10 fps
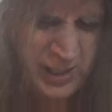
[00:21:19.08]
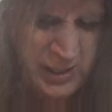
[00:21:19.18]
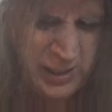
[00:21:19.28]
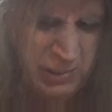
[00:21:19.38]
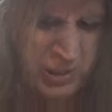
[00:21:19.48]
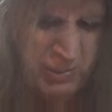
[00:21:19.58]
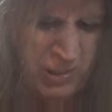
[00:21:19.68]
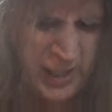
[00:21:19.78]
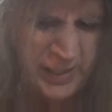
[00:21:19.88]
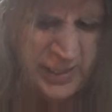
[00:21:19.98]
you wouldn't
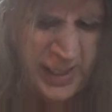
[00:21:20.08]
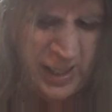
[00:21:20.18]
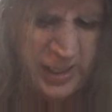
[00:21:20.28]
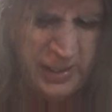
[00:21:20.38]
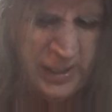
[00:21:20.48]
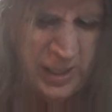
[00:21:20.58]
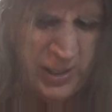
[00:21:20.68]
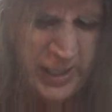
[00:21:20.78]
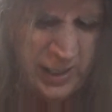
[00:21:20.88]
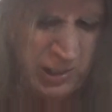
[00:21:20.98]
want the standard of living to
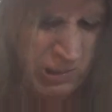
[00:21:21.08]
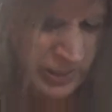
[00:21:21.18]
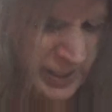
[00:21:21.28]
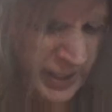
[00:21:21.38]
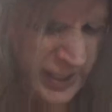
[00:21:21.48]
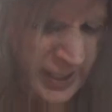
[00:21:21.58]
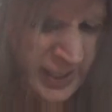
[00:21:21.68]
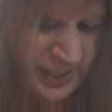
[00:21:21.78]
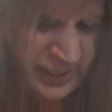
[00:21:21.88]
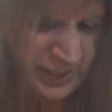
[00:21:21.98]
go any lower than it
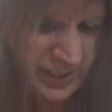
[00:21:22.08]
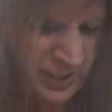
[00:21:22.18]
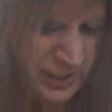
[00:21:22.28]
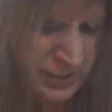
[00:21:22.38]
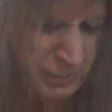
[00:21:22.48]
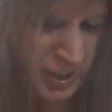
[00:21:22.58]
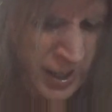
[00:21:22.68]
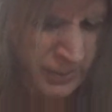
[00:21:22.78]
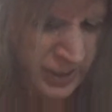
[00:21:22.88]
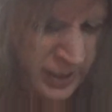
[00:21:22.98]
is, you know, as a
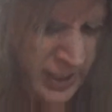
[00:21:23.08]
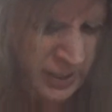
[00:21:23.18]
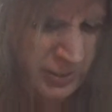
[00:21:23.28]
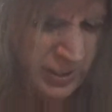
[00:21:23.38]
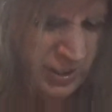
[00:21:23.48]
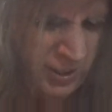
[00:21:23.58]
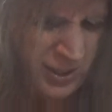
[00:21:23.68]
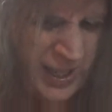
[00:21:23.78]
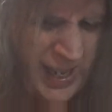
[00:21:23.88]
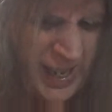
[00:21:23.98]
poverty level and
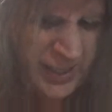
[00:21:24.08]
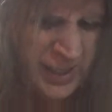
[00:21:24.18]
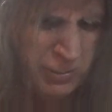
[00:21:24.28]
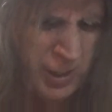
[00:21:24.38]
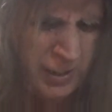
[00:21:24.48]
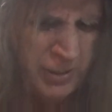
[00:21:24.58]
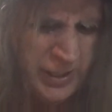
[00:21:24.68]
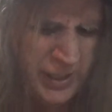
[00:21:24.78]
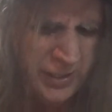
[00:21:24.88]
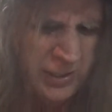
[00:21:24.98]
all that. And that's why we
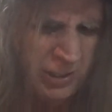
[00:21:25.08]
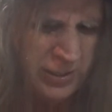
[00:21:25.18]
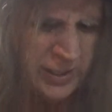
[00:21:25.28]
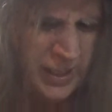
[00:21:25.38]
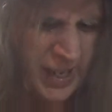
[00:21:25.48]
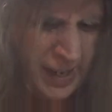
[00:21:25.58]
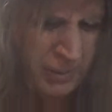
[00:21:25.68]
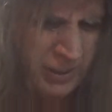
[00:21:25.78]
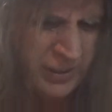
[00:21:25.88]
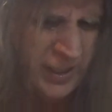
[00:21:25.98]
need the Tulsi
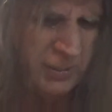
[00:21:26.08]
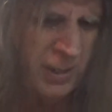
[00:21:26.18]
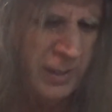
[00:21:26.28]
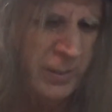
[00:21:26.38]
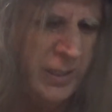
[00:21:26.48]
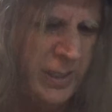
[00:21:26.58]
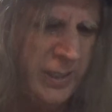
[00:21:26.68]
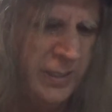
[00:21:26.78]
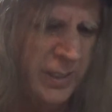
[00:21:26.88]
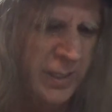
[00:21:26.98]
Gabbards. That's why we
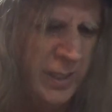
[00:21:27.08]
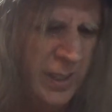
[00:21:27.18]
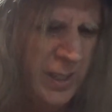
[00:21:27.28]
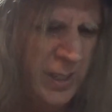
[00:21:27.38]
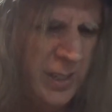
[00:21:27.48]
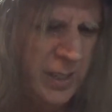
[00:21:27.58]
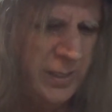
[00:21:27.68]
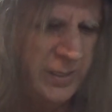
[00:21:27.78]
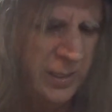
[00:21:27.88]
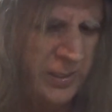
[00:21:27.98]
need the
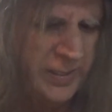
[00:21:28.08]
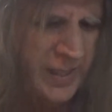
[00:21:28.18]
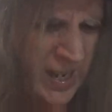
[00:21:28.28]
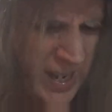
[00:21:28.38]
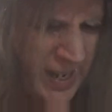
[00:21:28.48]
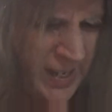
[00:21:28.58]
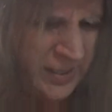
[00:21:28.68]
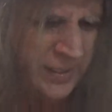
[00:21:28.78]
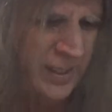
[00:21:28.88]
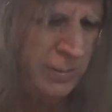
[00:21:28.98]
Jill
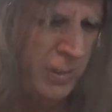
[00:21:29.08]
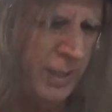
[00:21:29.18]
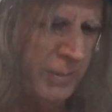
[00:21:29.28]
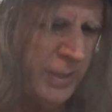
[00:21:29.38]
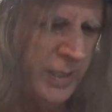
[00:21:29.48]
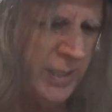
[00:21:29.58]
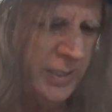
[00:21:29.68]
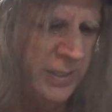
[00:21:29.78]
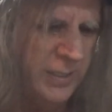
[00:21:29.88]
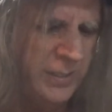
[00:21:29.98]
Steins. That's why we
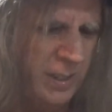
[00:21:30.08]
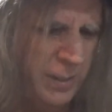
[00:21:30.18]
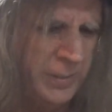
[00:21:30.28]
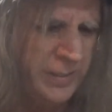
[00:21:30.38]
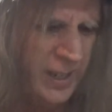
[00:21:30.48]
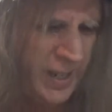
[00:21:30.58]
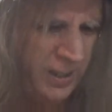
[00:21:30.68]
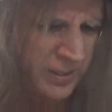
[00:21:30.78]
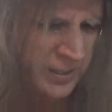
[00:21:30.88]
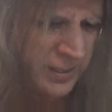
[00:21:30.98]
need the Tom
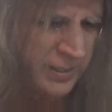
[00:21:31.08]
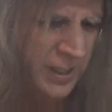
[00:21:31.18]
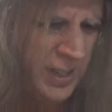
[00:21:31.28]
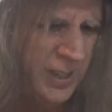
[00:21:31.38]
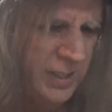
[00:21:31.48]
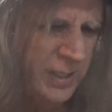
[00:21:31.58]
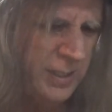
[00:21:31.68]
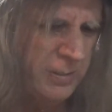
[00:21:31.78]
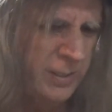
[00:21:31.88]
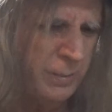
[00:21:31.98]
Stierses.
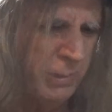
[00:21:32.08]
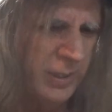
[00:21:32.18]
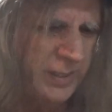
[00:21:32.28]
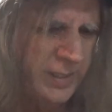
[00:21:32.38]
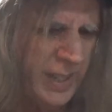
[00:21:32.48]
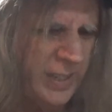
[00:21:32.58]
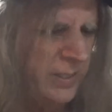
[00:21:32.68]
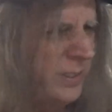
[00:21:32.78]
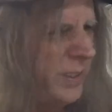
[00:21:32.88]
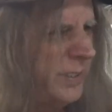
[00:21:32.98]
That's what the Bernie
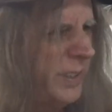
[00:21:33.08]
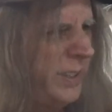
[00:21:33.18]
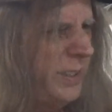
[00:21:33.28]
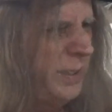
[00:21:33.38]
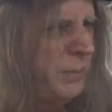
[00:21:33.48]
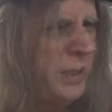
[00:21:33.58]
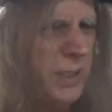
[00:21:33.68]
Sanders, I say him.